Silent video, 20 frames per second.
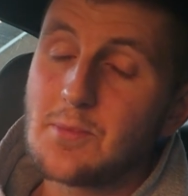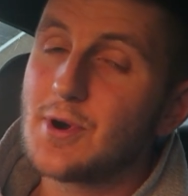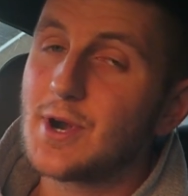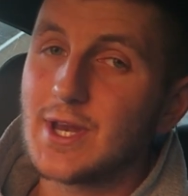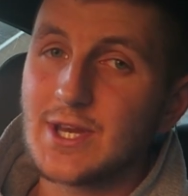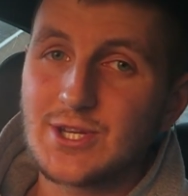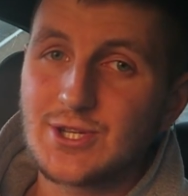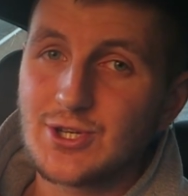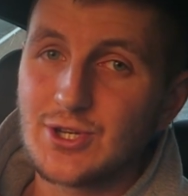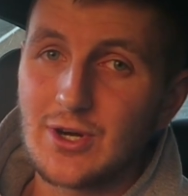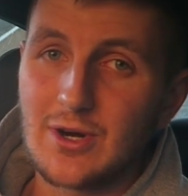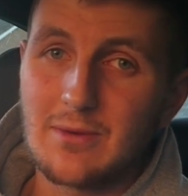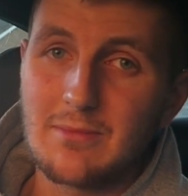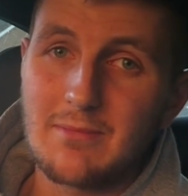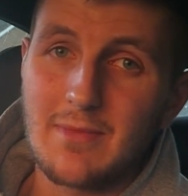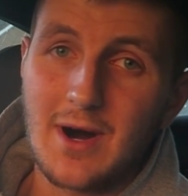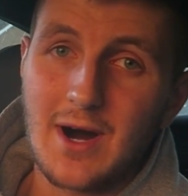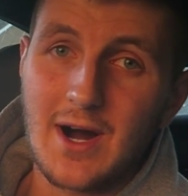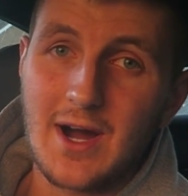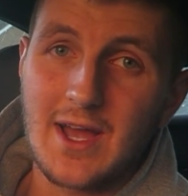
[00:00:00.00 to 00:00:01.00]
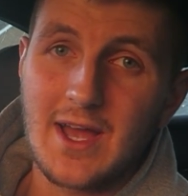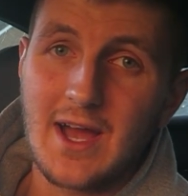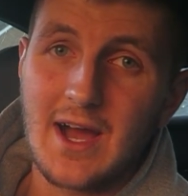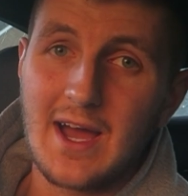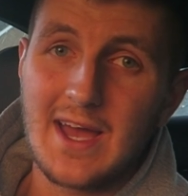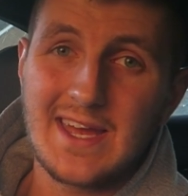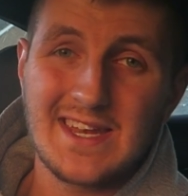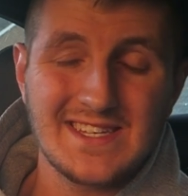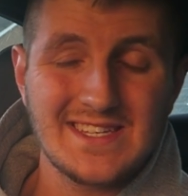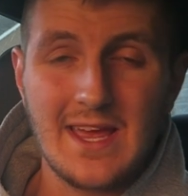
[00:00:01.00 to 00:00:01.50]
Pretty sure
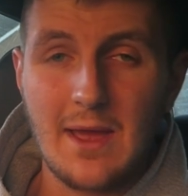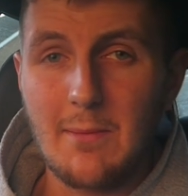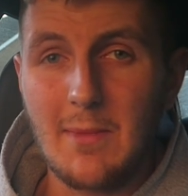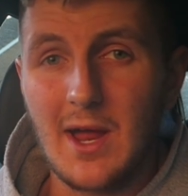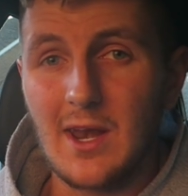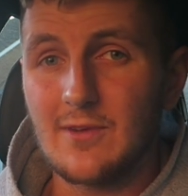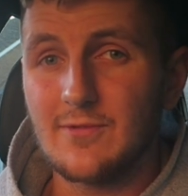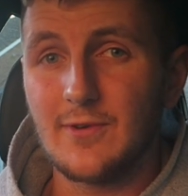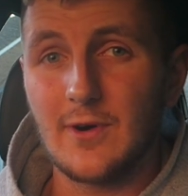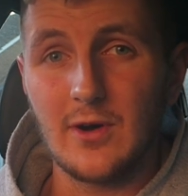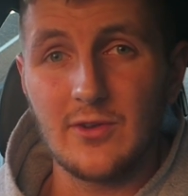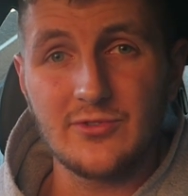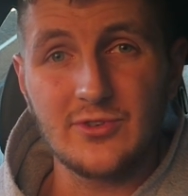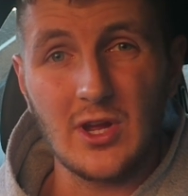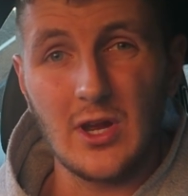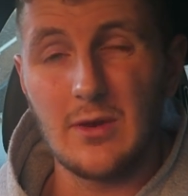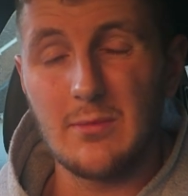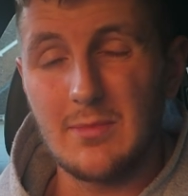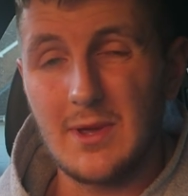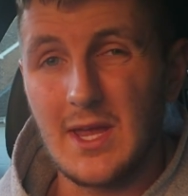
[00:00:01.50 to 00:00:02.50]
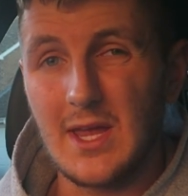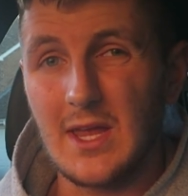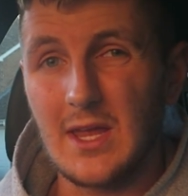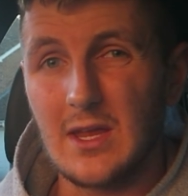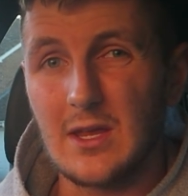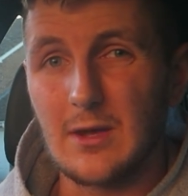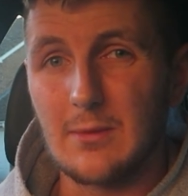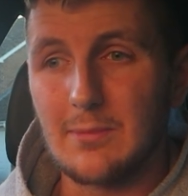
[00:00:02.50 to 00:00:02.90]
my intake manifold's going to be